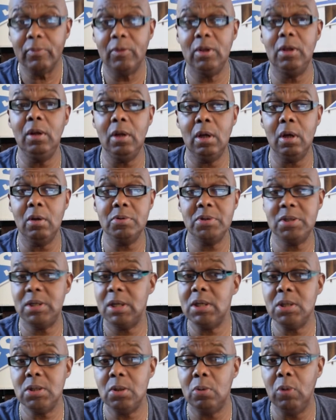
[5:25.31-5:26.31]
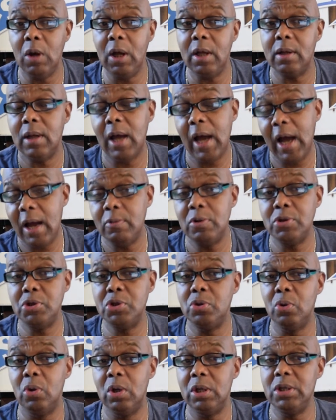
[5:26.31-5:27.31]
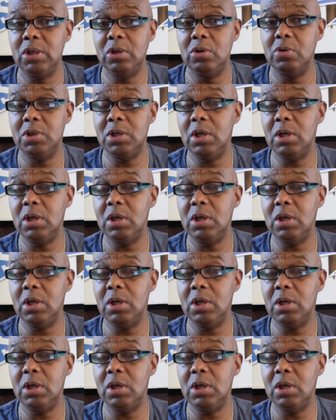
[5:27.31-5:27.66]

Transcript: you know, six to one. I would surely use